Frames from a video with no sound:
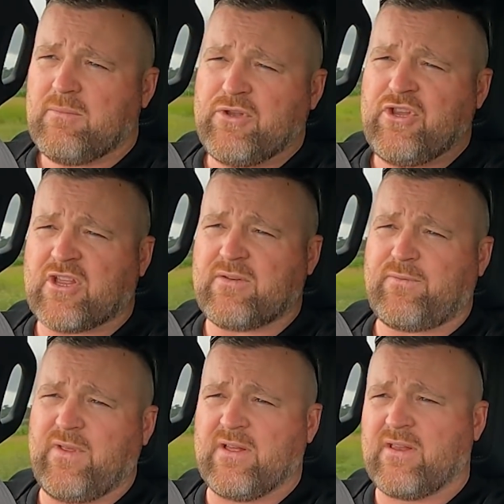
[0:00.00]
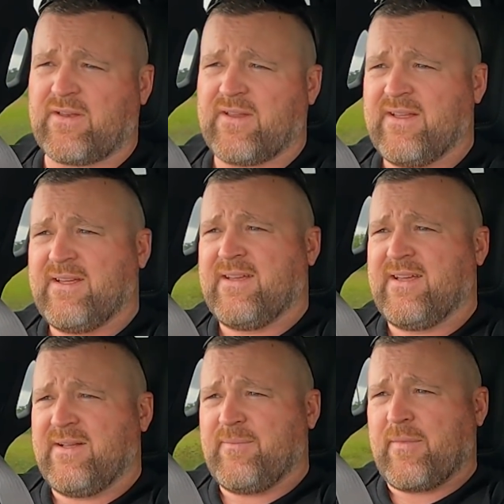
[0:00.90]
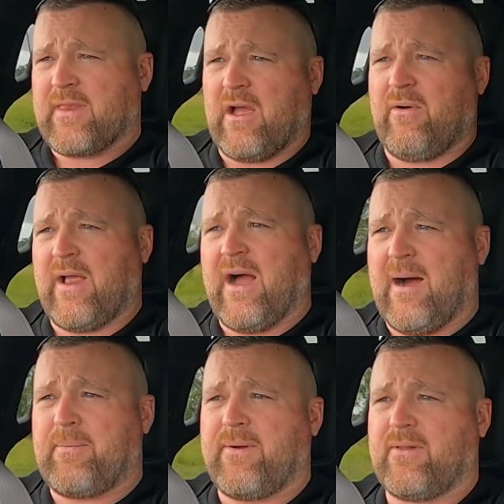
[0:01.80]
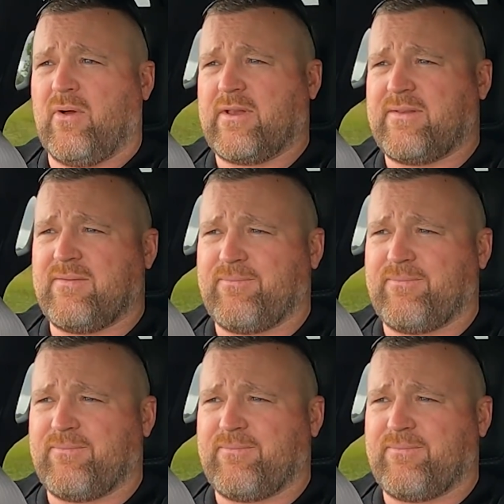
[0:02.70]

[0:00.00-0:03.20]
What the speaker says: but you can feel it going up, like